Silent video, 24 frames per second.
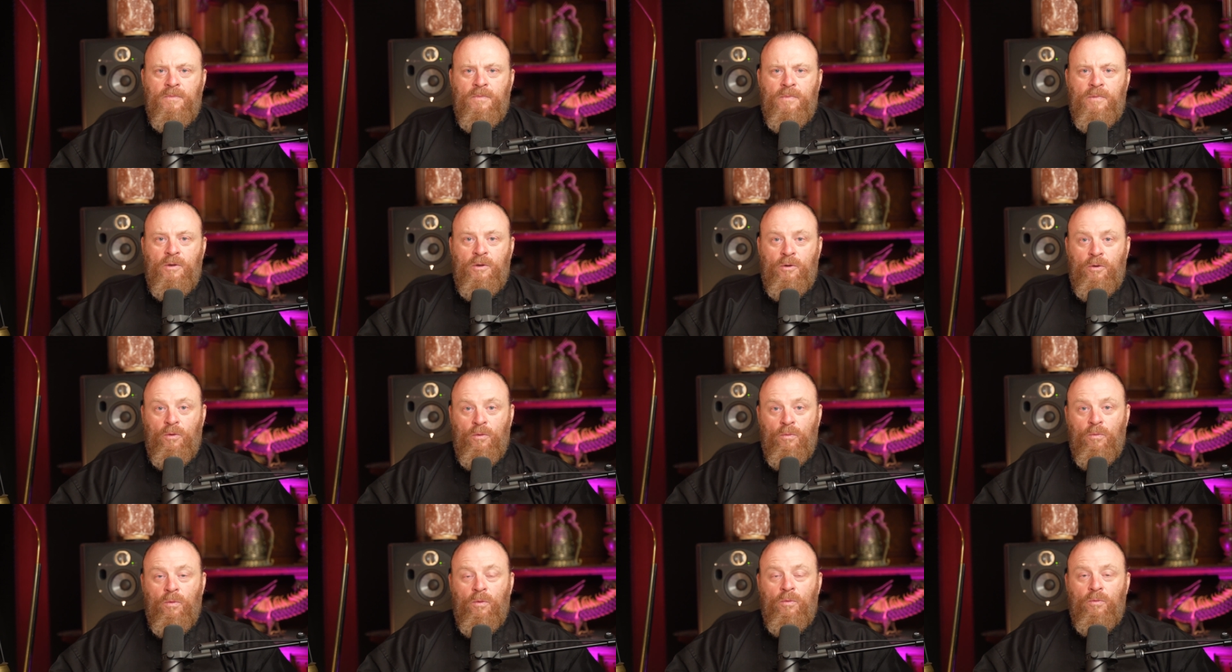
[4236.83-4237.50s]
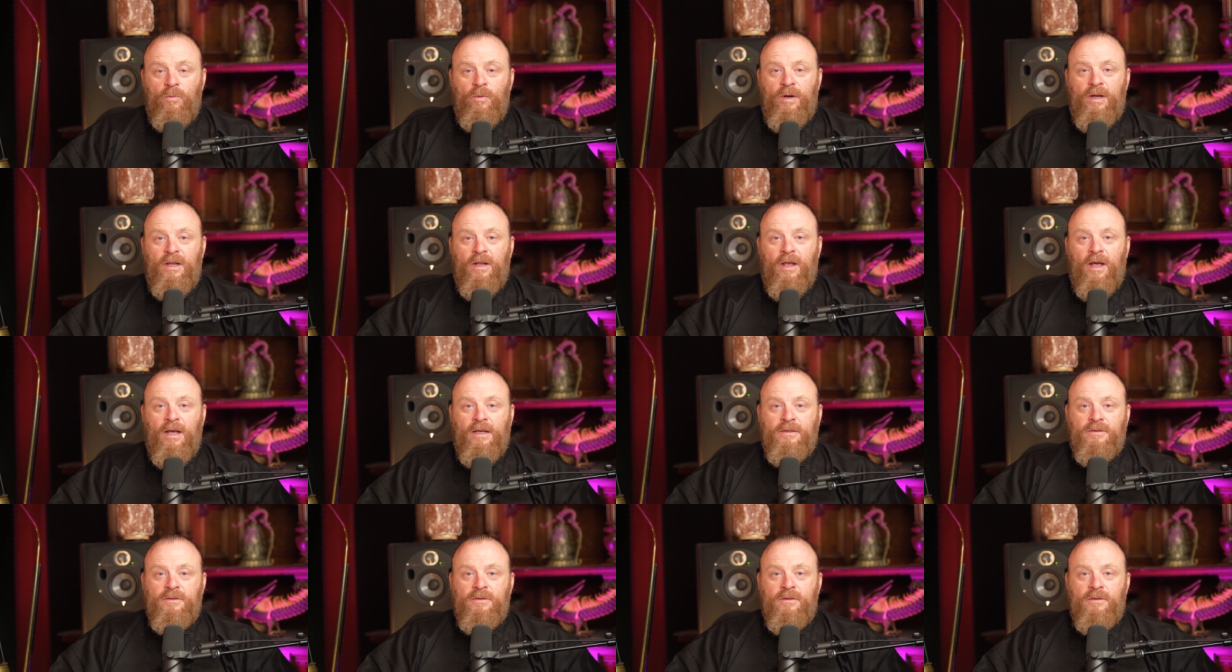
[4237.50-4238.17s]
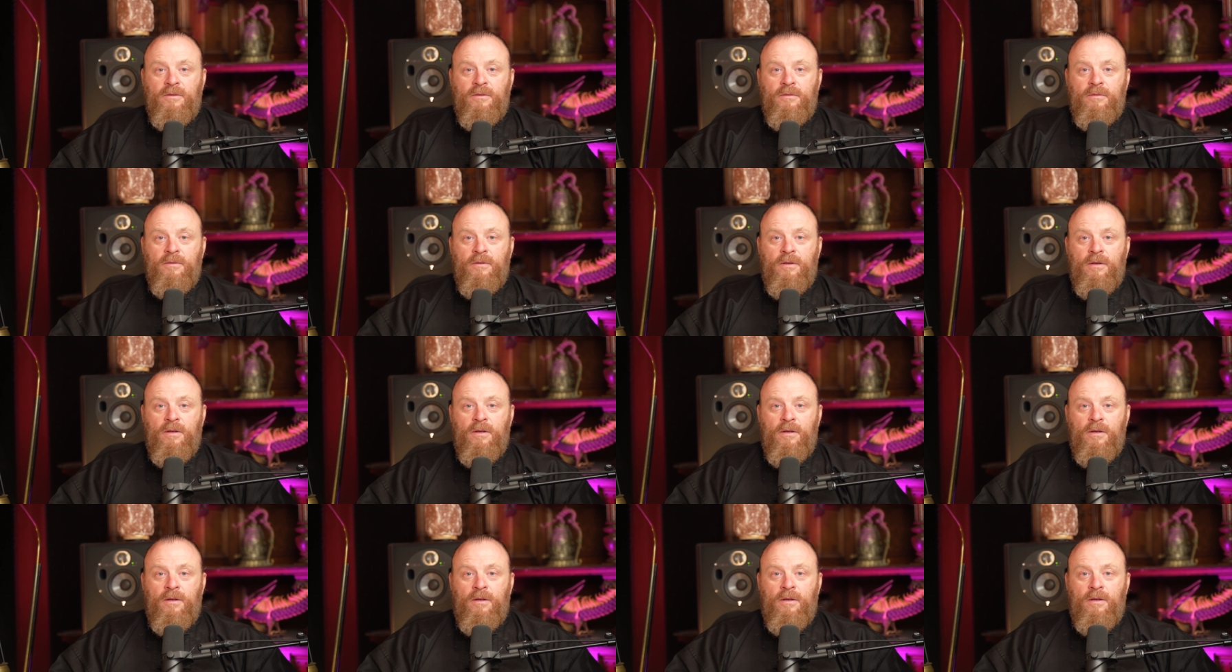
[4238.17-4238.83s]
You will realize
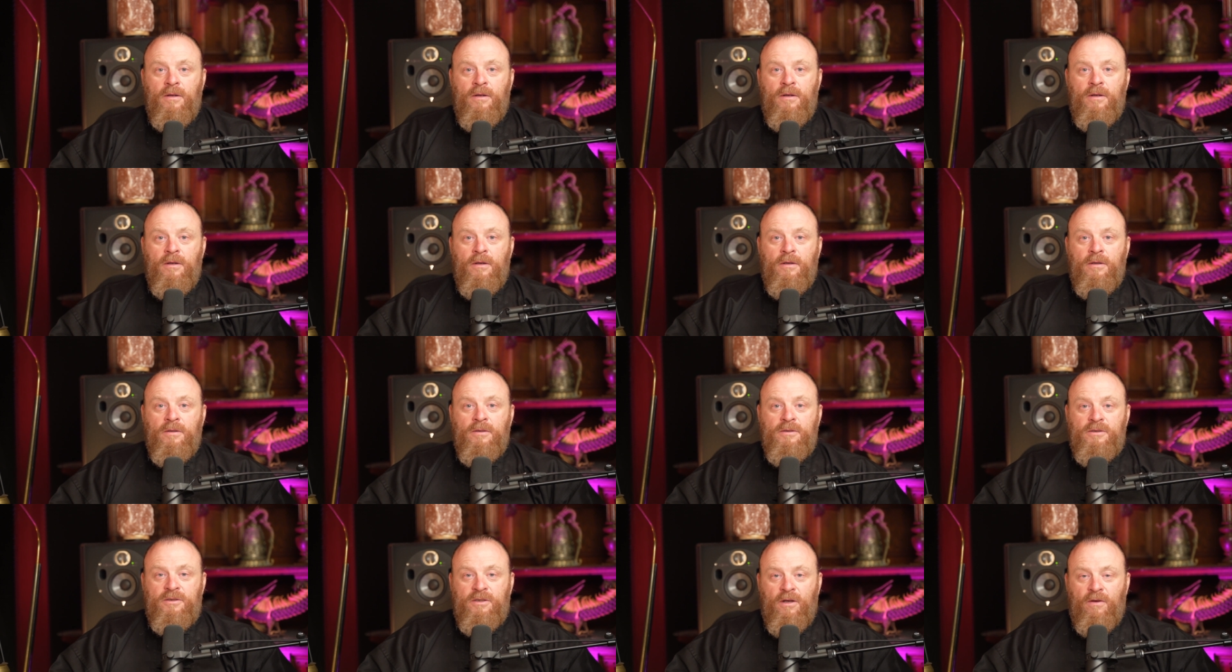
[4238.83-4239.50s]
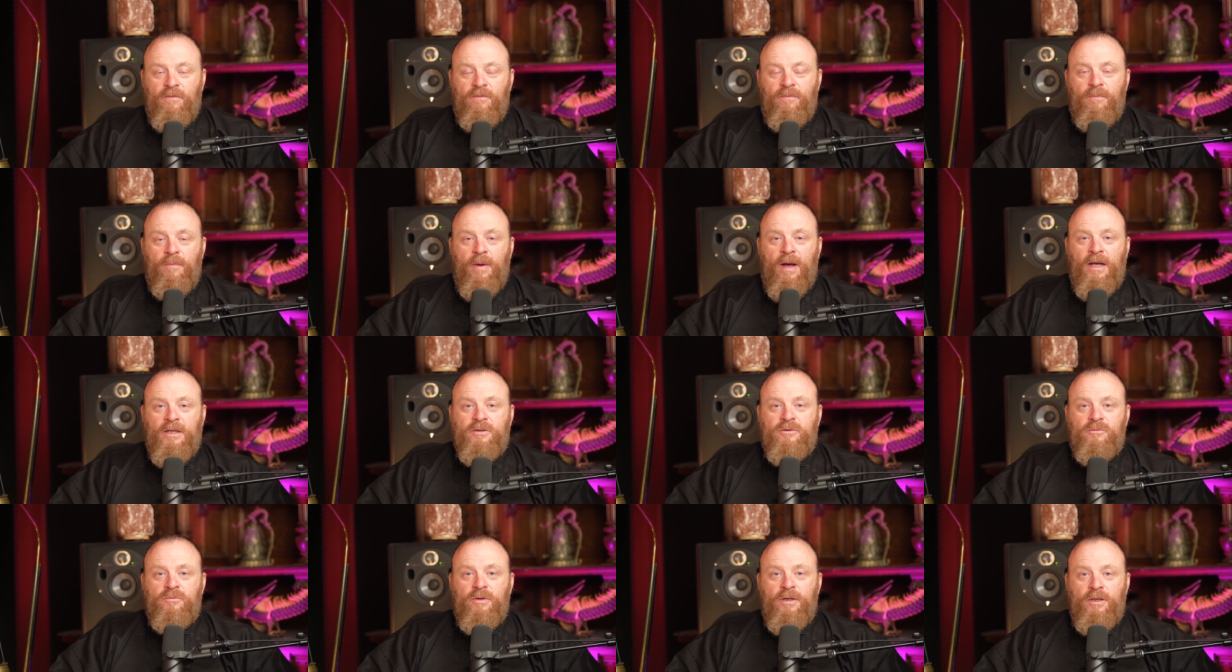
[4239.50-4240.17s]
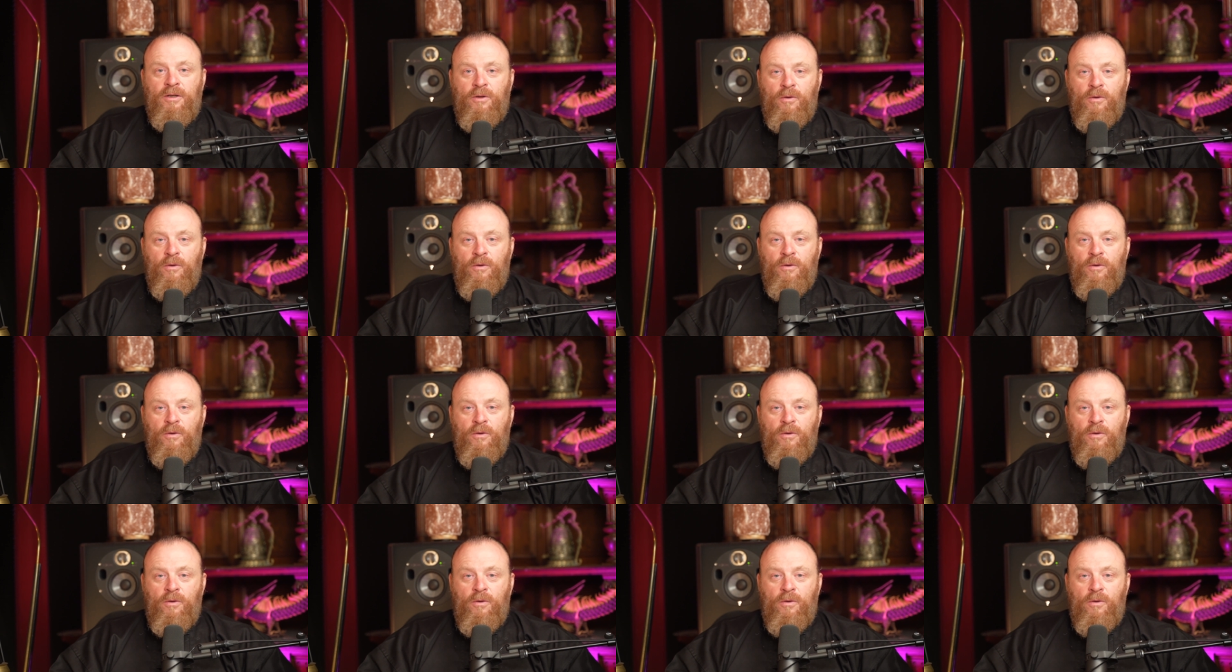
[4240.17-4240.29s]
self-mastery.